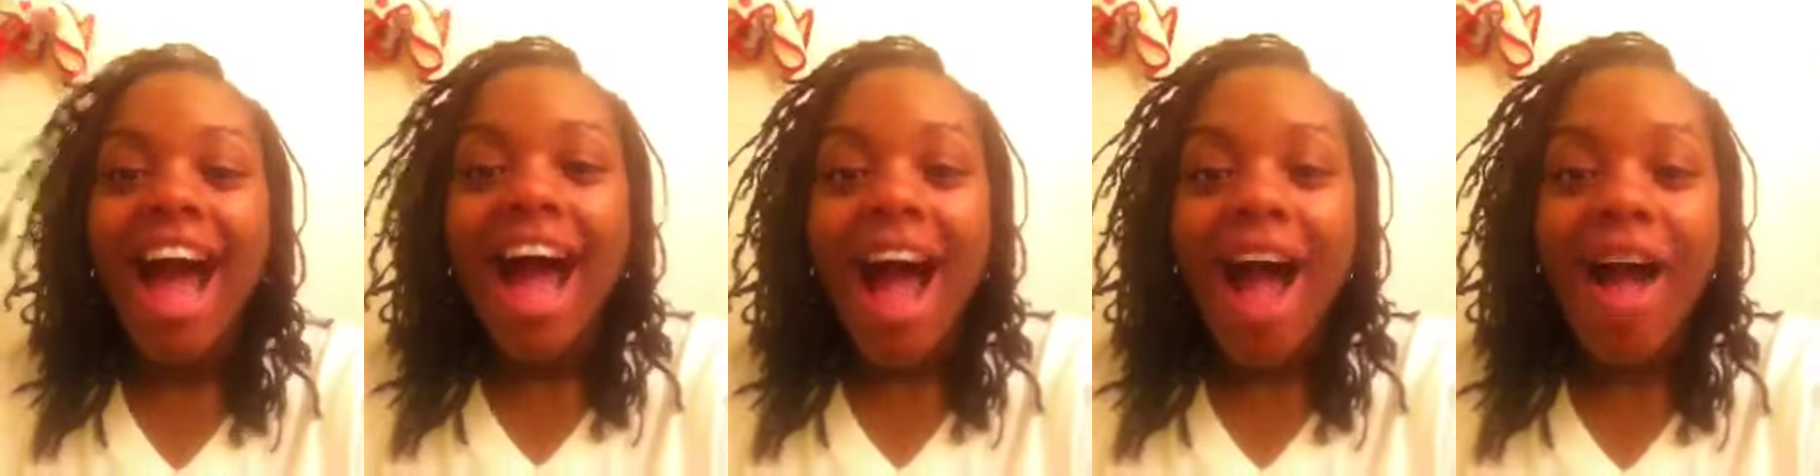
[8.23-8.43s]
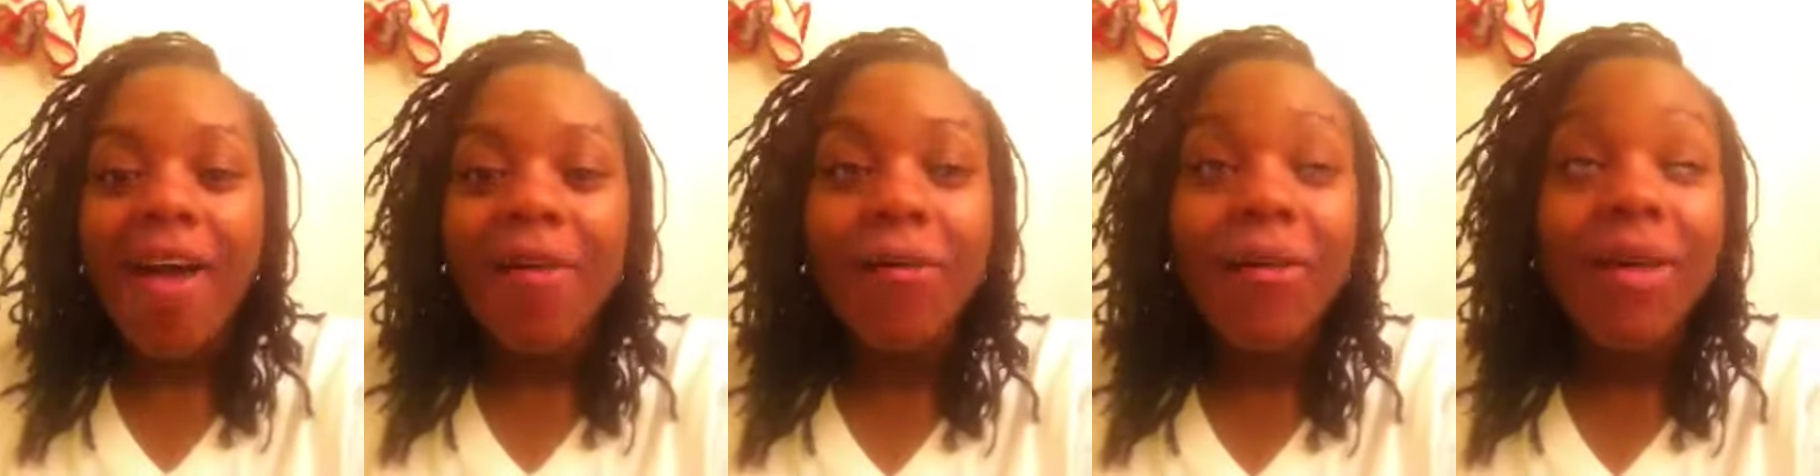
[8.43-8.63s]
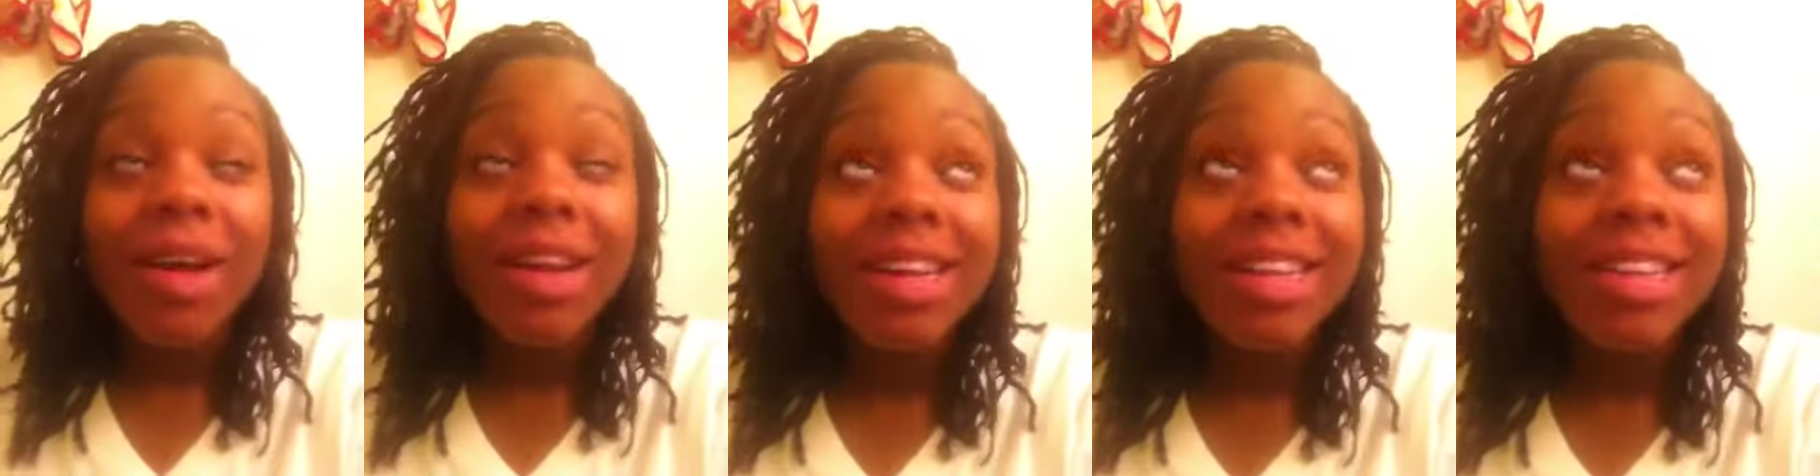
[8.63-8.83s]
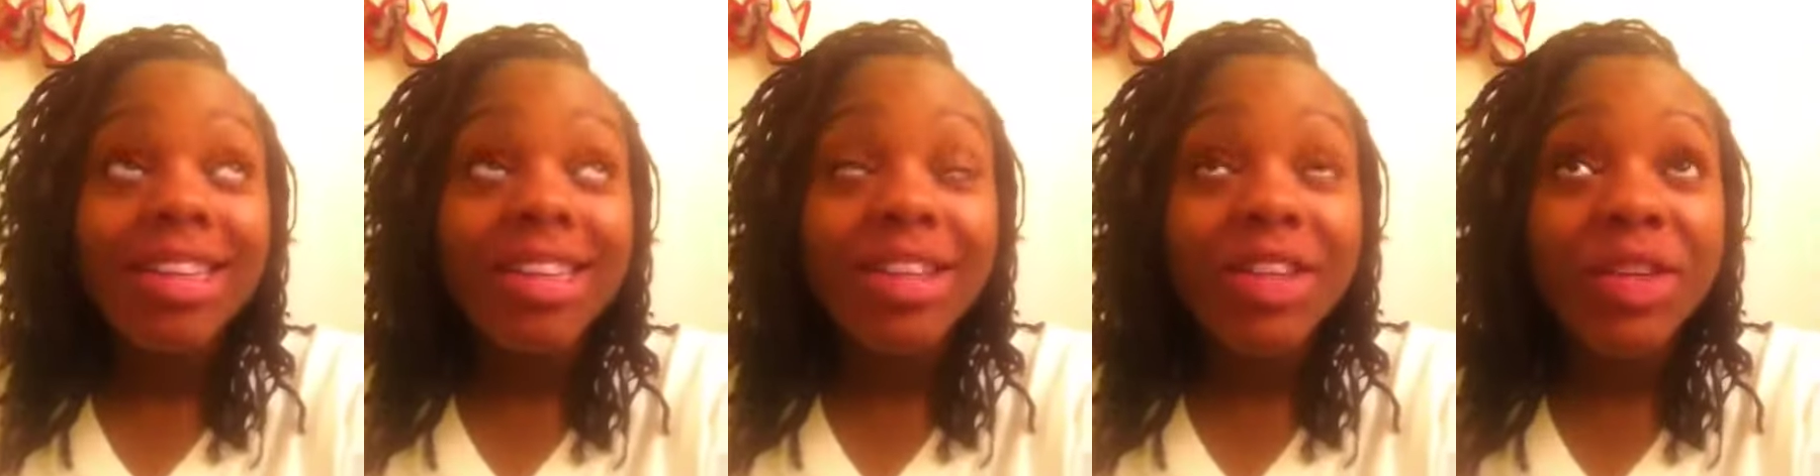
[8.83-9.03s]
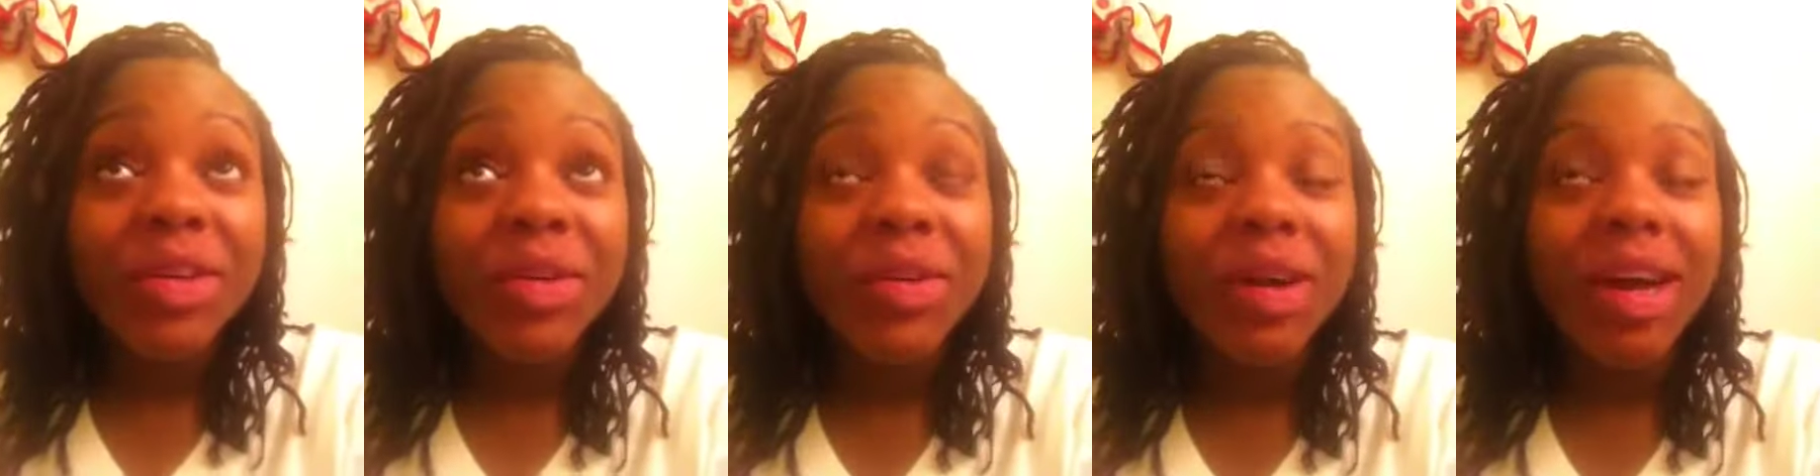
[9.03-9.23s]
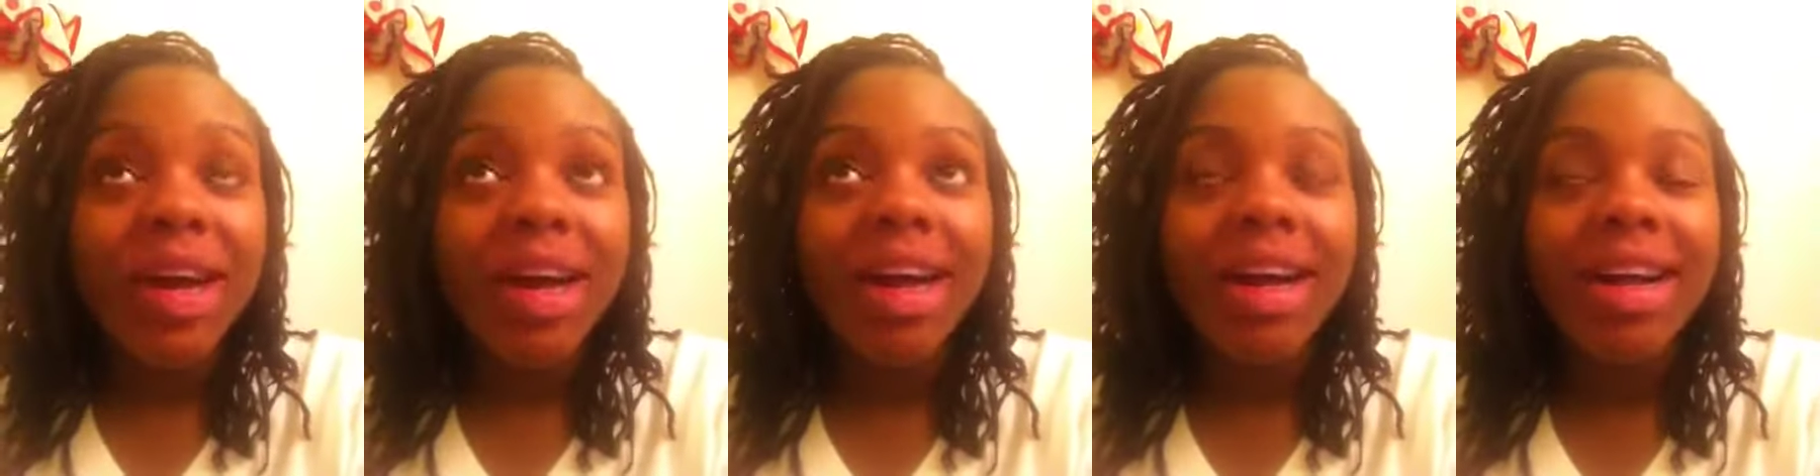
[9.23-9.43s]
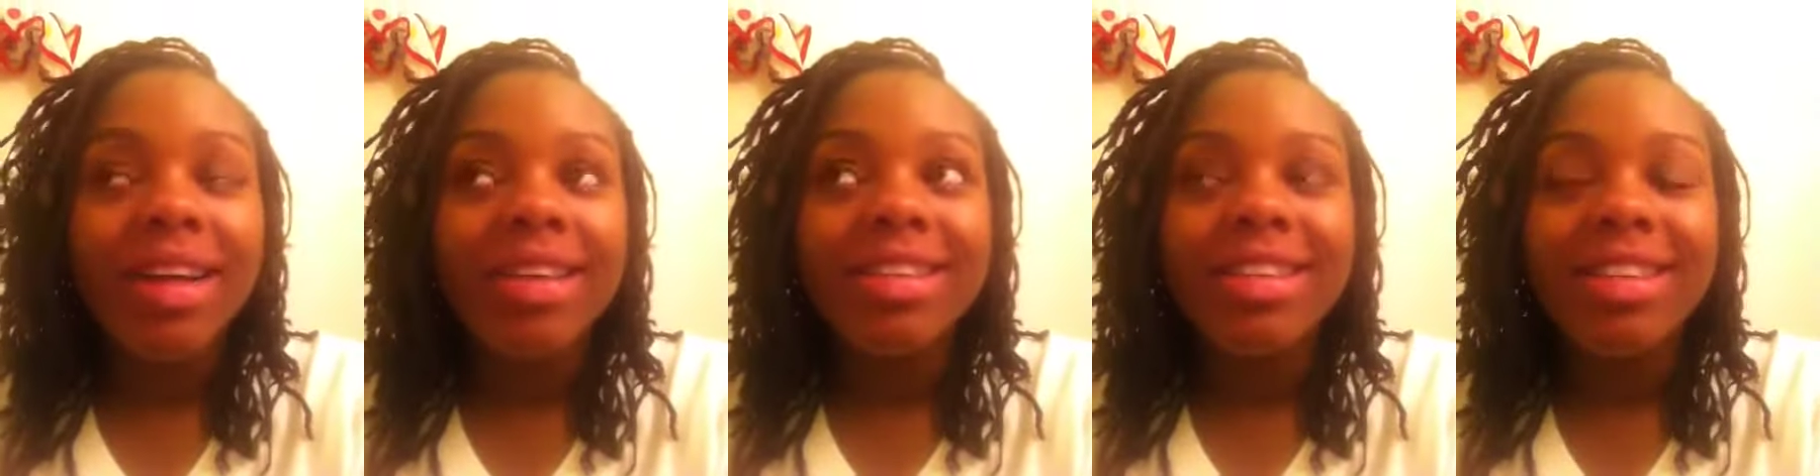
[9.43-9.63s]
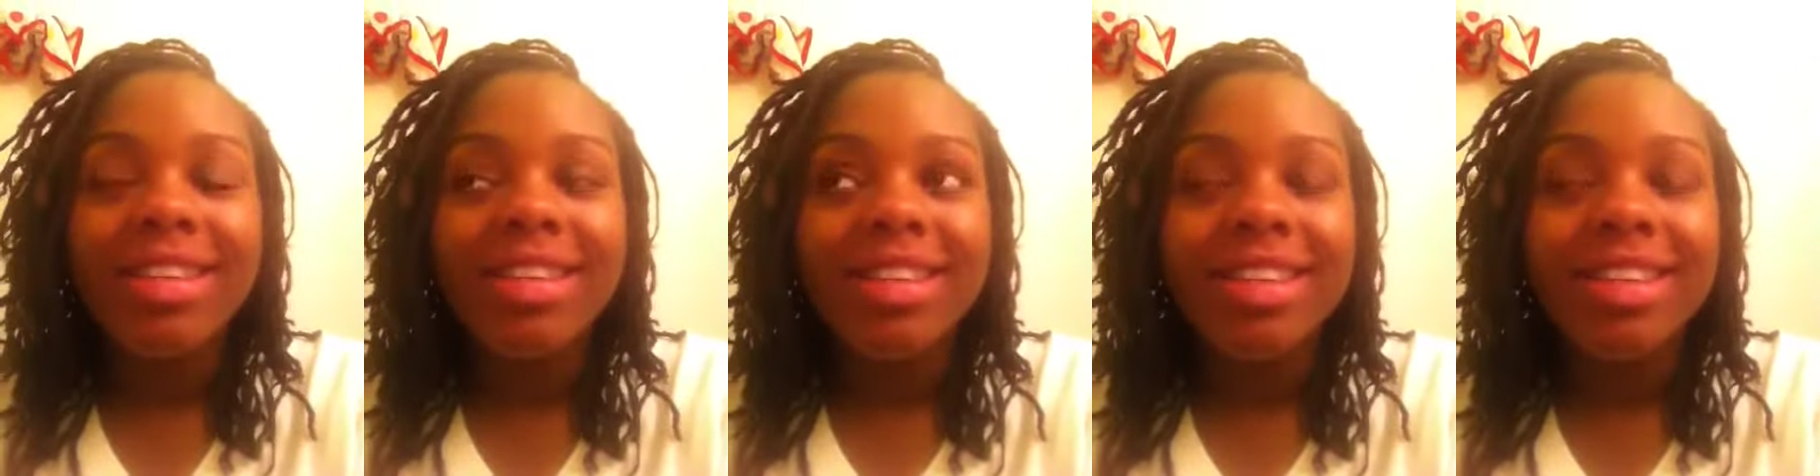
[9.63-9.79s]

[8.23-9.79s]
I wanted to